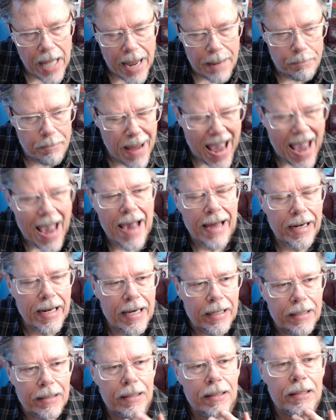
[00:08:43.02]

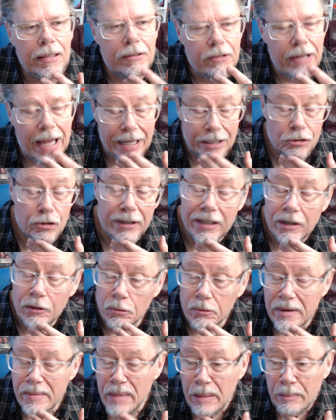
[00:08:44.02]
Panic. Yeah, trying to
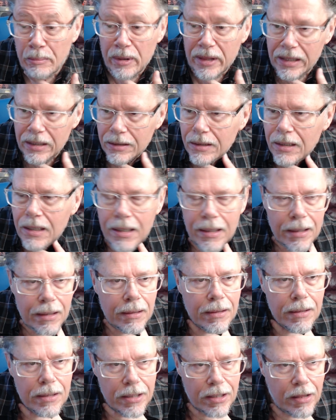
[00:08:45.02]
remember the
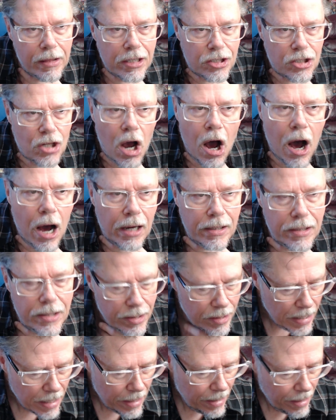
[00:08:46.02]
songs,
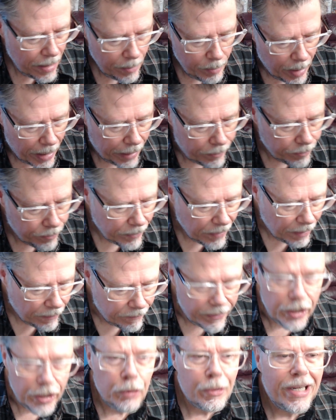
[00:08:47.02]
but
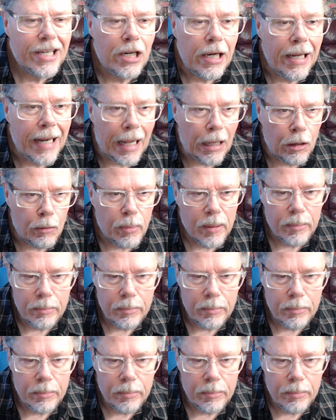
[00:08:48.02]
very good album.